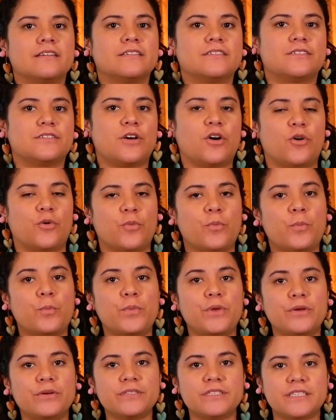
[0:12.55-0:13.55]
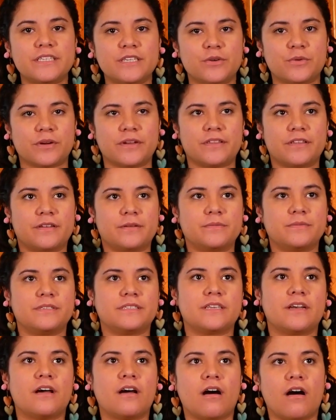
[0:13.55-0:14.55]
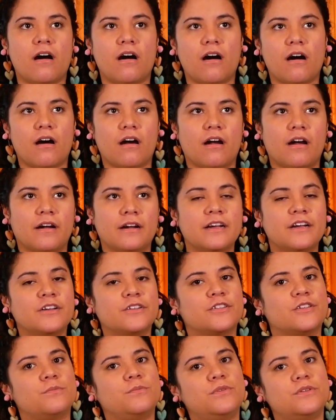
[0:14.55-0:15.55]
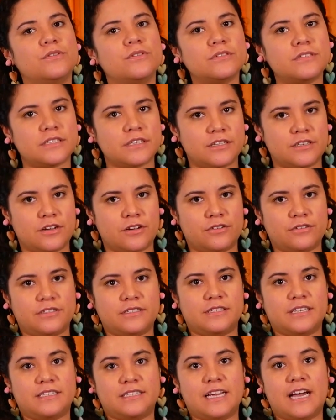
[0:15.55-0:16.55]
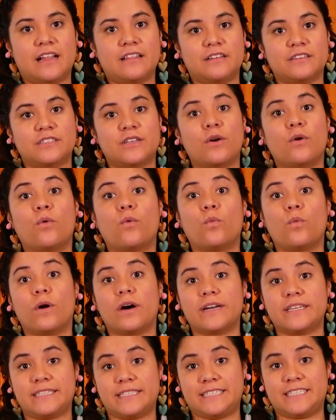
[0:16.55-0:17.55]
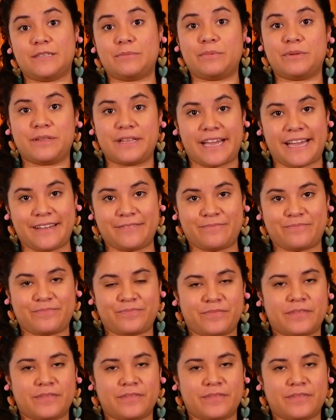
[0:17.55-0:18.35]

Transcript: So, music rhythms are the music notes that tell us what to play.